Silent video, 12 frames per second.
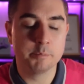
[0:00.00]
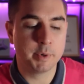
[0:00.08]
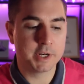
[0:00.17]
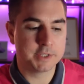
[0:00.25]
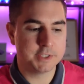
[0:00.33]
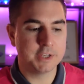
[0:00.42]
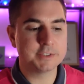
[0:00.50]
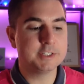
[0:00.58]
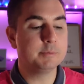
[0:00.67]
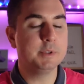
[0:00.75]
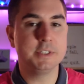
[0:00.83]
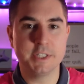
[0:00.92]
but it does need
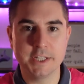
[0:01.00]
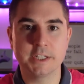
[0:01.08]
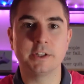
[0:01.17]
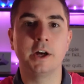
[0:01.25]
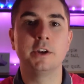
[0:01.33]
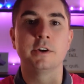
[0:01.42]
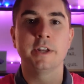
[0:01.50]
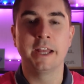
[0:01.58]
to be decluttered